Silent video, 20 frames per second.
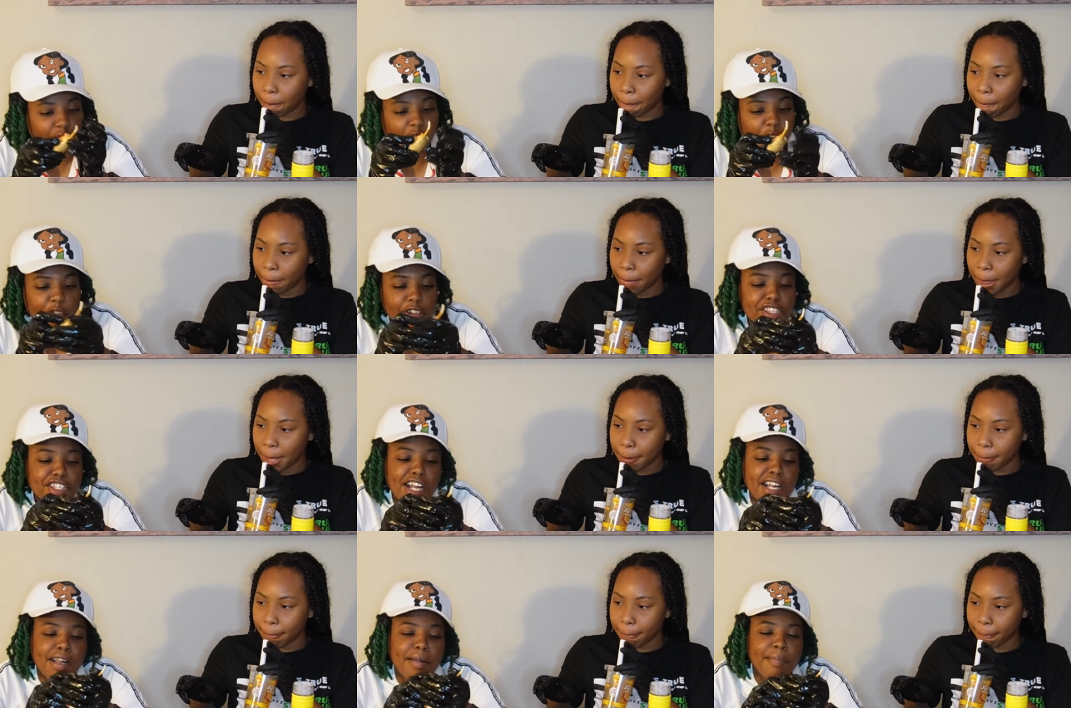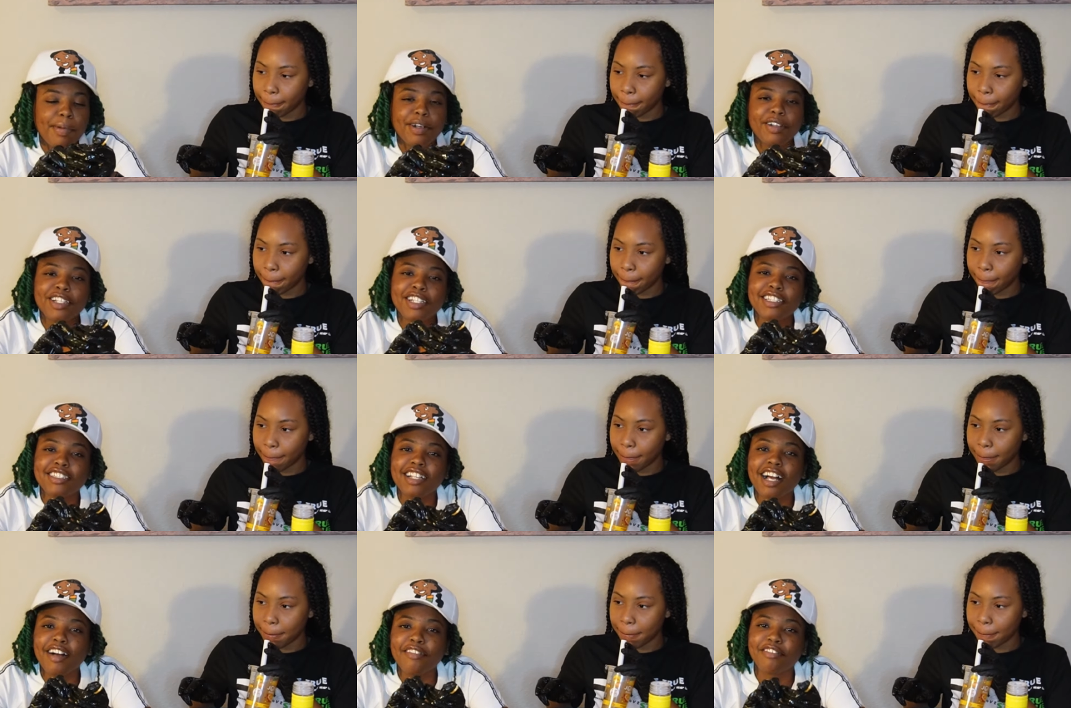Speaker 1: We'll talk about this
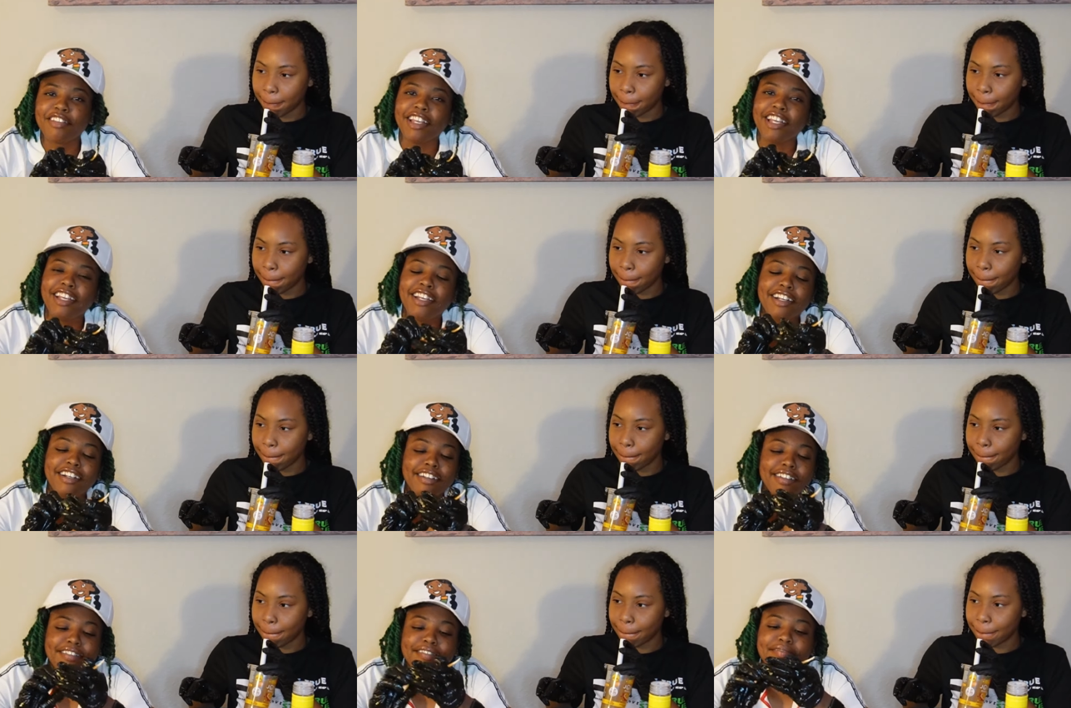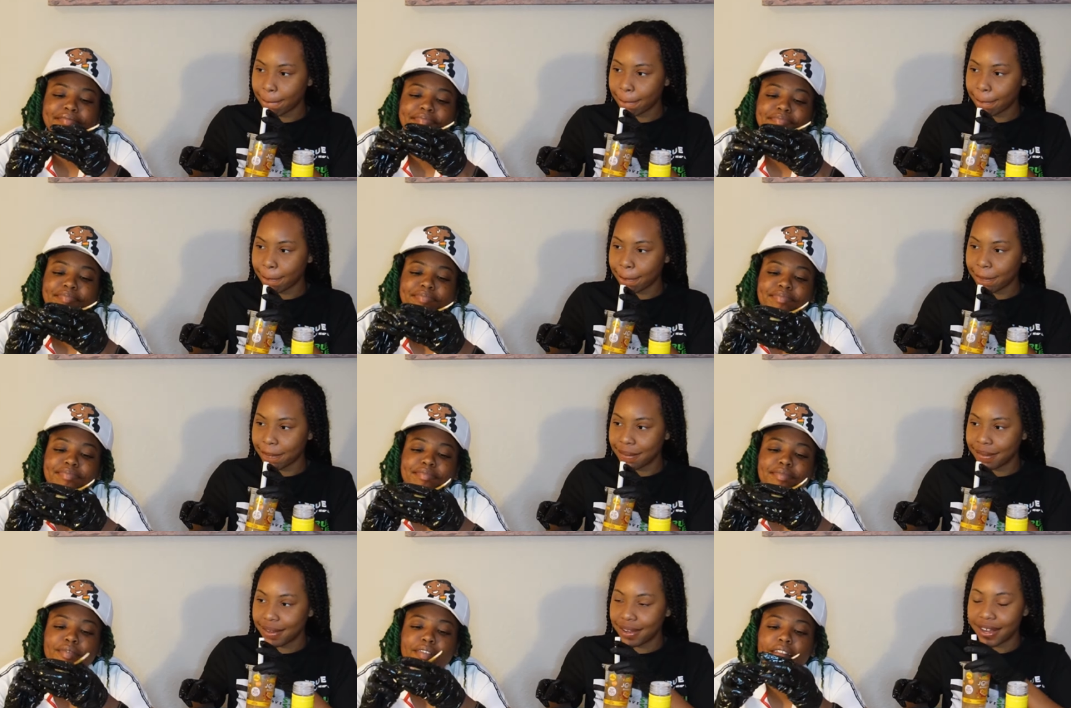off the air.
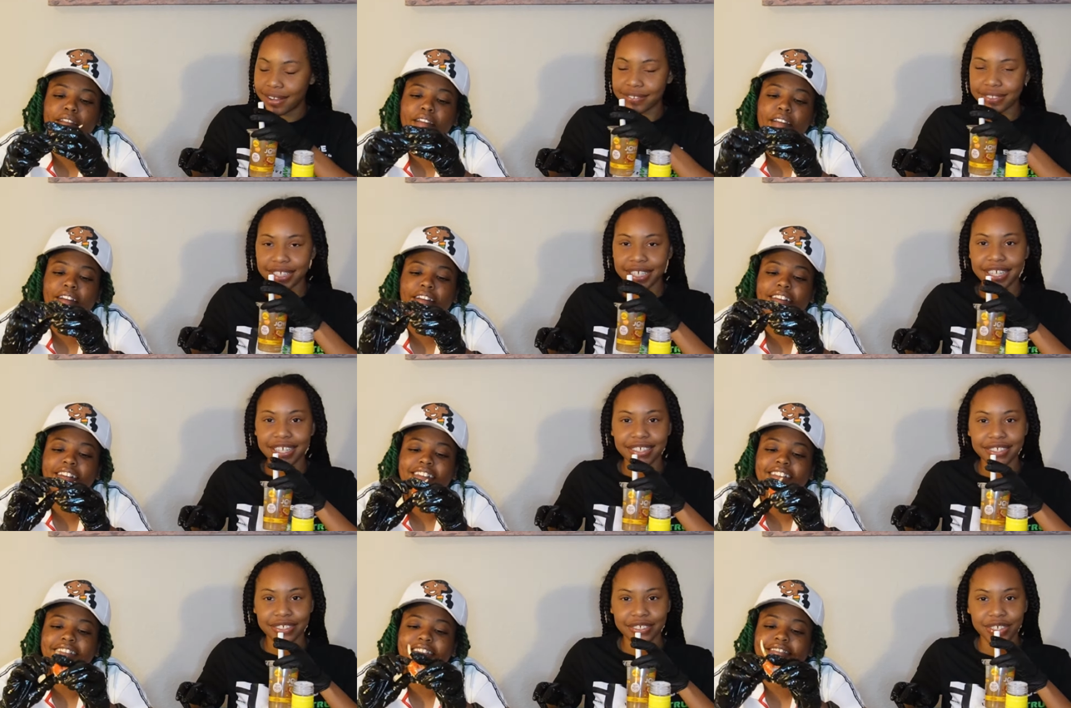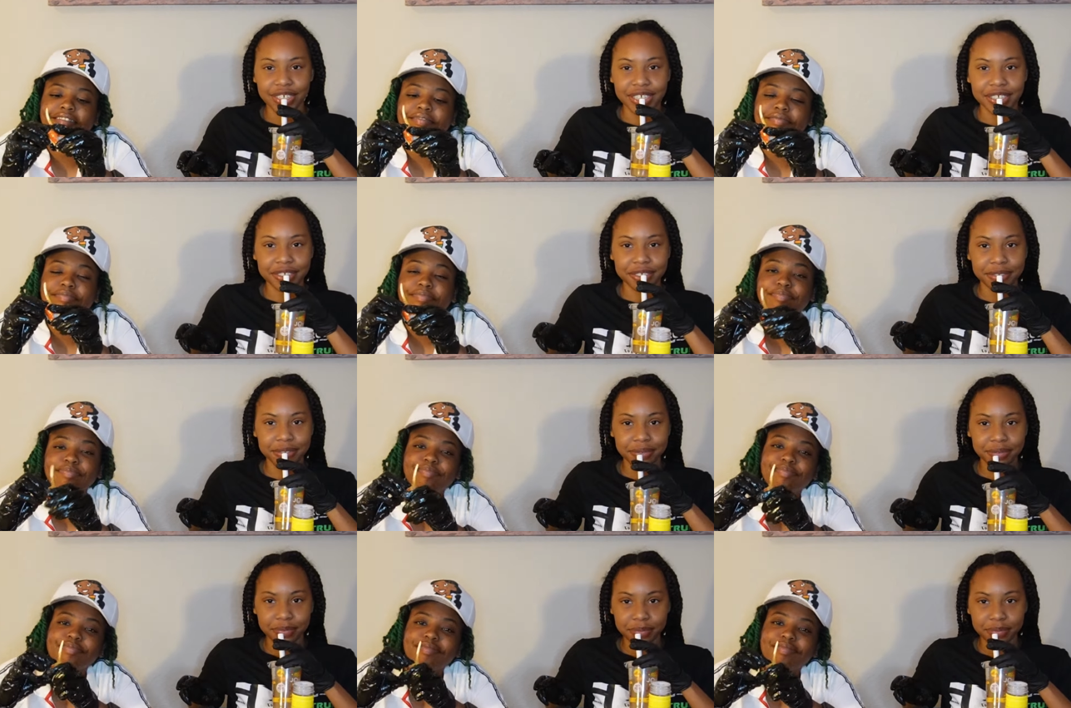Off the air is crazy.